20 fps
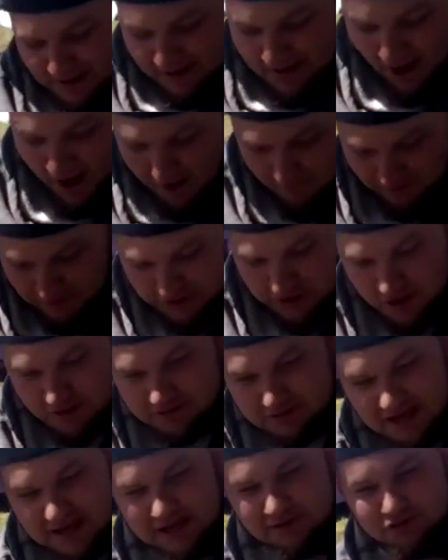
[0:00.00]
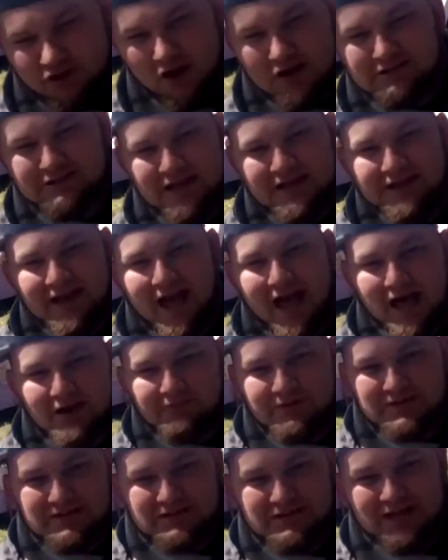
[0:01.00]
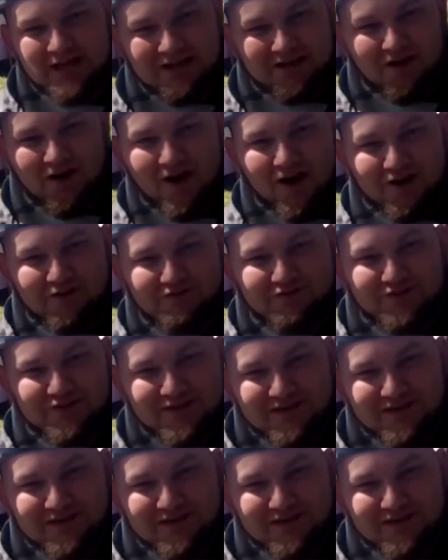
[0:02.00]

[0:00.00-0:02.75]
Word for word: every Tuesday and Thursday night we'd sneak off.